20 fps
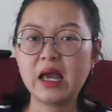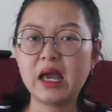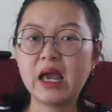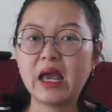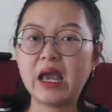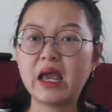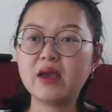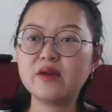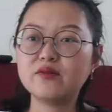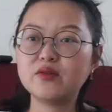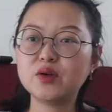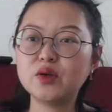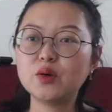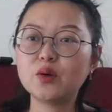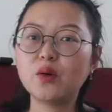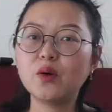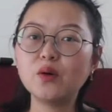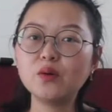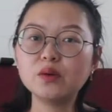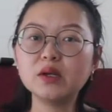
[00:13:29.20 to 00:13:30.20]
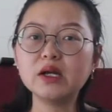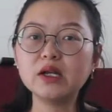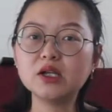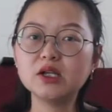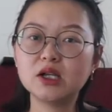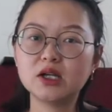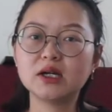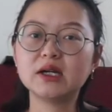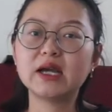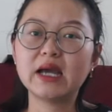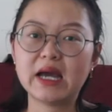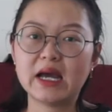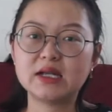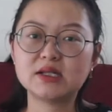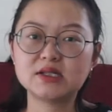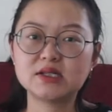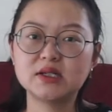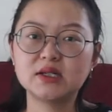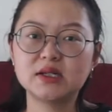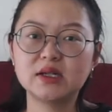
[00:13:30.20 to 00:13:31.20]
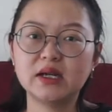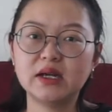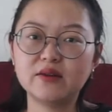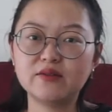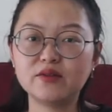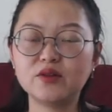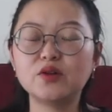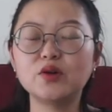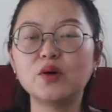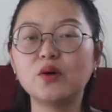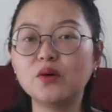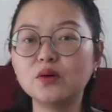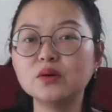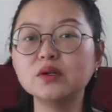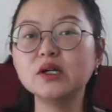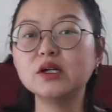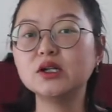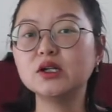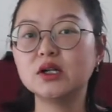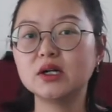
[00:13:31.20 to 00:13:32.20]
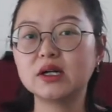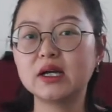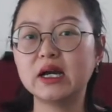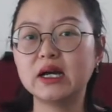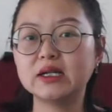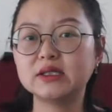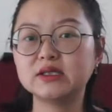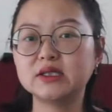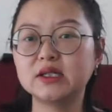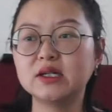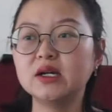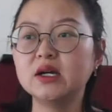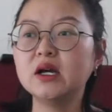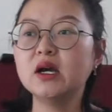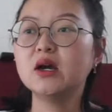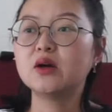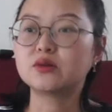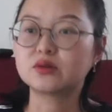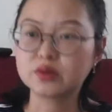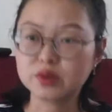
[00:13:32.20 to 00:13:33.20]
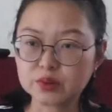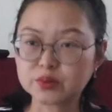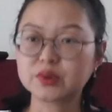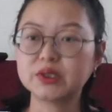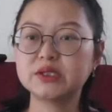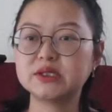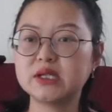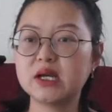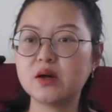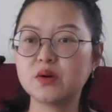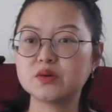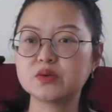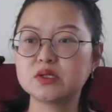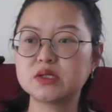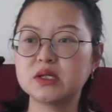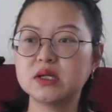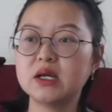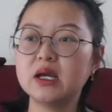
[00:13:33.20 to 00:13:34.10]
If you only look at the results,